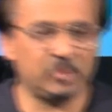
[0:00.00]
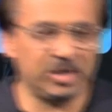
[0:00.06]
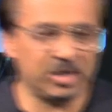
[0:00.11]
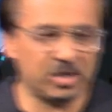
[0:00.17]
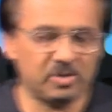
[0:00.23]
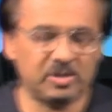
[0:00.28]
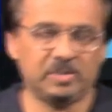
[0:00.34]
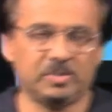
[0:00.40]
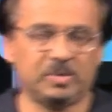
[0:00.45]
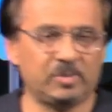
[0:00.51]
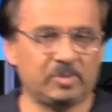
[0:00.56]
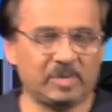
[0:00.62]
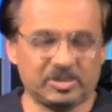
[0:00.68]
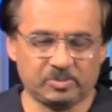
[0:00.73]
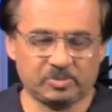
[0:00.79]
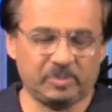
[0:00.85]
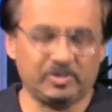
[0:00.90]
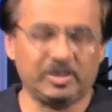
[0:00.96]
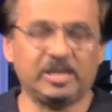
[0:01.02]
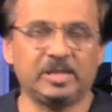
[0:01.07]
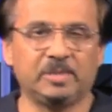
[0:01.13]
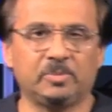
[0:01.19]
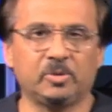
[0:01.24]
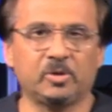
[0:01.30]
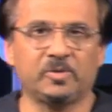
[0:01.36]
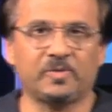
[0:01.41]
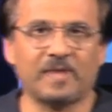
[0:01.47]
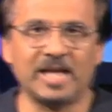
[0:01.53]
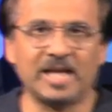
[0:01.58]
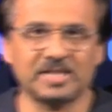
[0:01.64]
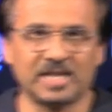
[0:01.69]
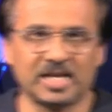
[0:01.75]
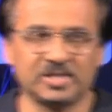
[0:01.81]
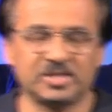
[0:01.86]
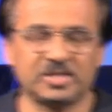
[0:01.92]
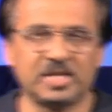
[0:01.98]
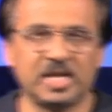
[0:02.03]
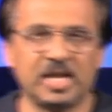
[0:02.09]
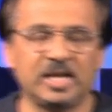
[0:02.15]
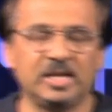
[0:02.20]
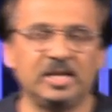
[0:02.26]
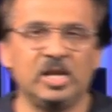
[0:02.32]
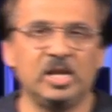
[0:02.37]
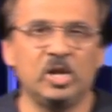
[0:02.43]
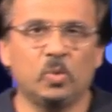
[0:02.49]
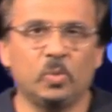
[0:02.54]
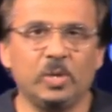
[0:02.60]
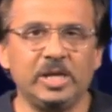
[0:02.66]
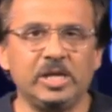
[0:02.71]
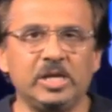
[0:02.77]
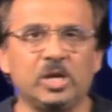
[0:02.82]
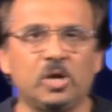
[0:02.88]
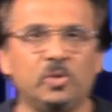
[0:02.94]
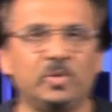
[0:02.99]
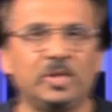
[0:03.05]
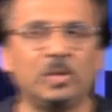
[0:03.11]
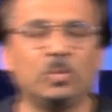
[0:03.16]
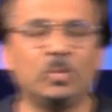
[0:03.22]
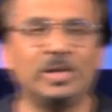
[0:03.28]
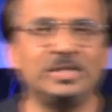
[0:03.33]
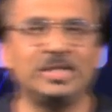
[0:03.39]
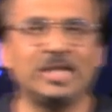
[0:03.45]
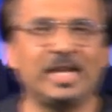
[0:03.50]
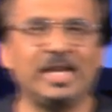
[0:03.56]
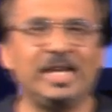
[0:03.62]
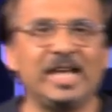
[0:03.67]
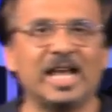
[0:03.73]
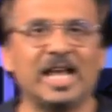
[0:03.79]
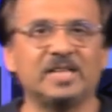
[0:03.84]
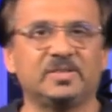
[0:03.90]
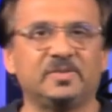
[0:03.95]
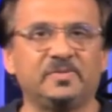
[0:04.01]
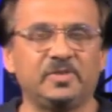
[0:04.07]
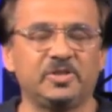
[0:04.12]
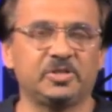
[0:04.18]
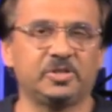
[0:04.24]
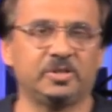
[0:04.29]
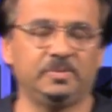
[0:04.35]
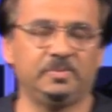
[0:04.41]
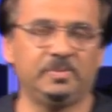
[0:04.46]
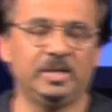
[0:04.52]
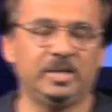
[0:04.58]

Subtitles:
we know as we read in the book of Acts 10, we know that one day he has a vision.